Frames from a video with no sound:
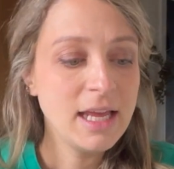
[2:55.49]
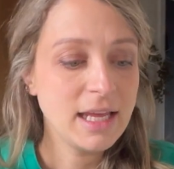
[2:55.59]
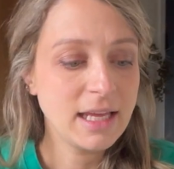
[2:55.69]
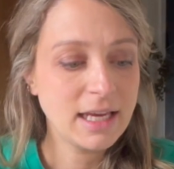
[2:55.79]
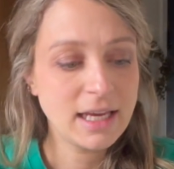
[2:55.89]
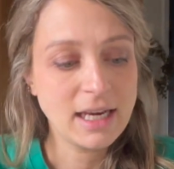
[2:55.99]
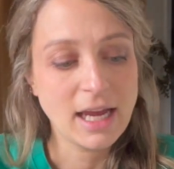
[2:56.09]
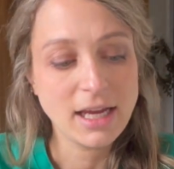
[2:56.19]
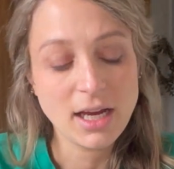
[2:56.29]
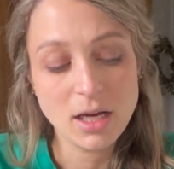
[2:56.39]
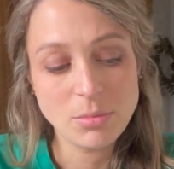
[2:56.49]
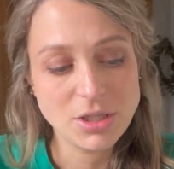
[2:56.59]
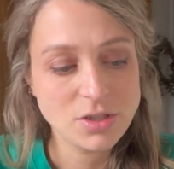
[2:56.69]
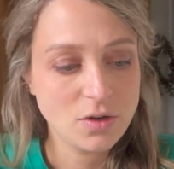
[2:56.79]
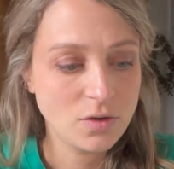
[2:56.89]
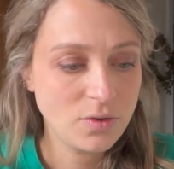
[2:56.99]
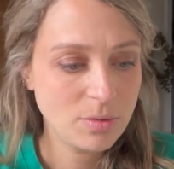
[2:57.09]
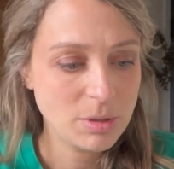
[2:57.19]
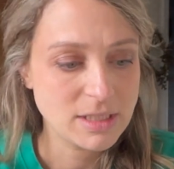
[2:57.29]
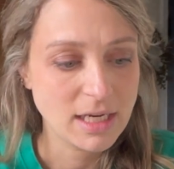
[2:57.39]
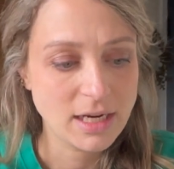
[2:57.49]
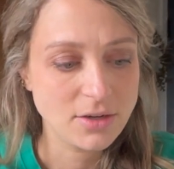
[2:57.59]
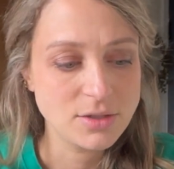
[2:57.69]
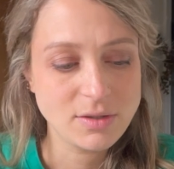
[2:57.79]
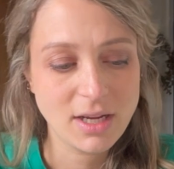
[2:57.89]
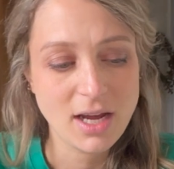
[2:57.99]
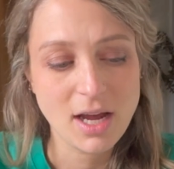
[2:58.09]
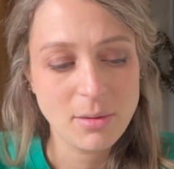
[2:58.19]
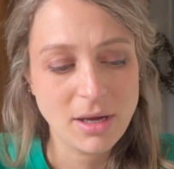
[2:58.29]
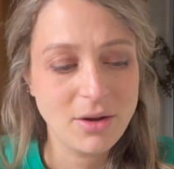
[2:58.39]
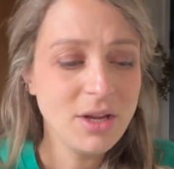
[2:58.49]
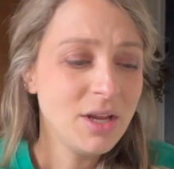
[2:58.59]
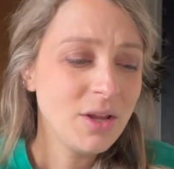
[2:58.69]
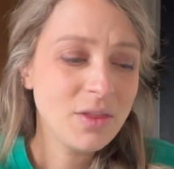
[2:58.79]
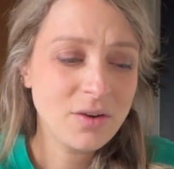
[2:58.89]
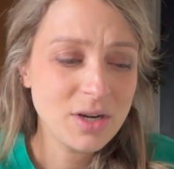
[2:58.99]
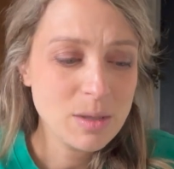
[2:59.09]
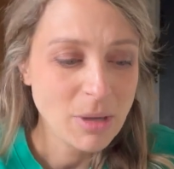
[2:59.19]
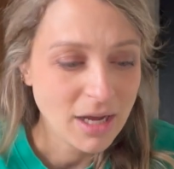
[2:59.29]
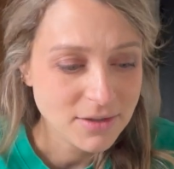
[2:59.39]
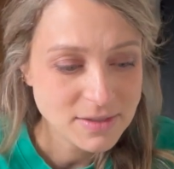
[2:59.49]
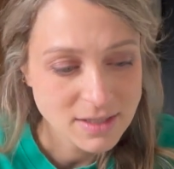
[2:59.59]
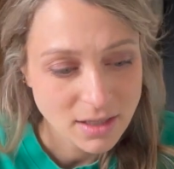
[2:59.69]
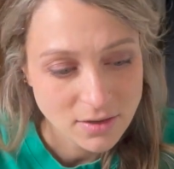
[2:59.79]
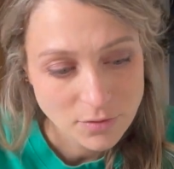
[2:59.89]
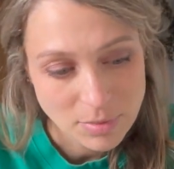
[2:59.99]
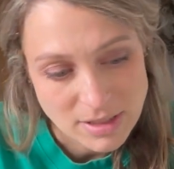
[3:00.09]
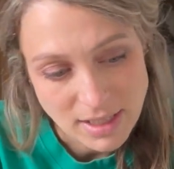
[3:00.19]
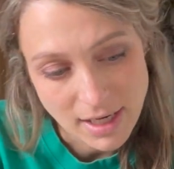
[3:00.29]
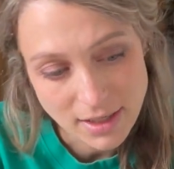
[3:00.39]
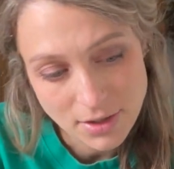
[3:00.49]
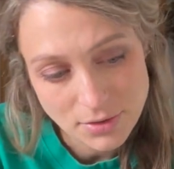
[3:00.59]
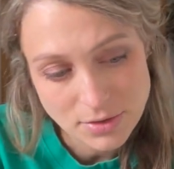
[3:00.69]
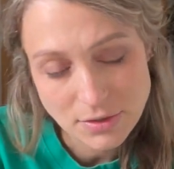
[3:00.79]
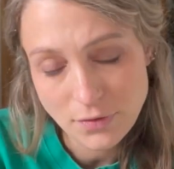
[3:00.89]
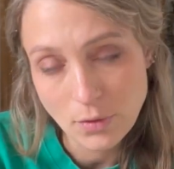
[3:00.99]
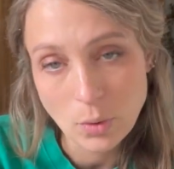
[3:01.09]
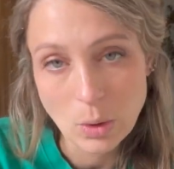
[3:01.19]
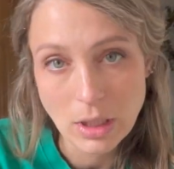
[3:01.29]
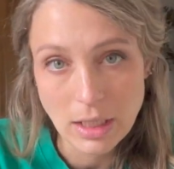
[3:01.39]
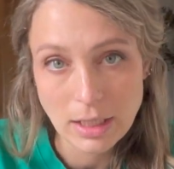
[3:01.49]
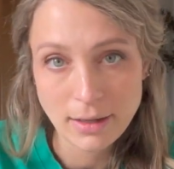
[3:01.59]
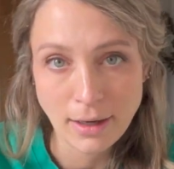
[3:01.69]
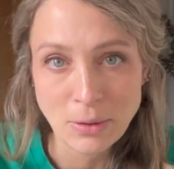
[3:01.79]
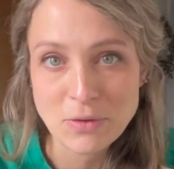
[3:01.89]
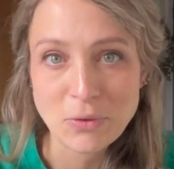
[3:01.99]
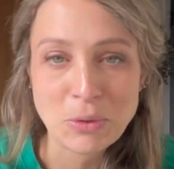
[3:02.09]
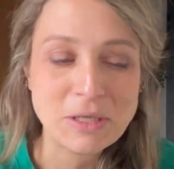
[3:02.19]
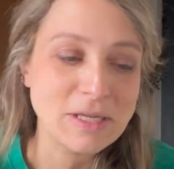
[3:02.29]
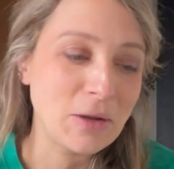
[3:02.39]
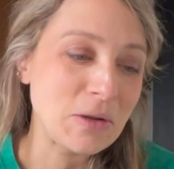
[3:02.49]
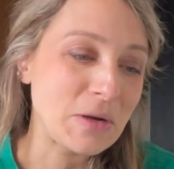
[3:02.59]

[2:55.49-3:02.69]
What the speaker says: And I got a bunch of potatoes. So I got about 30 pounds of potatoes for, I don't even want to tell you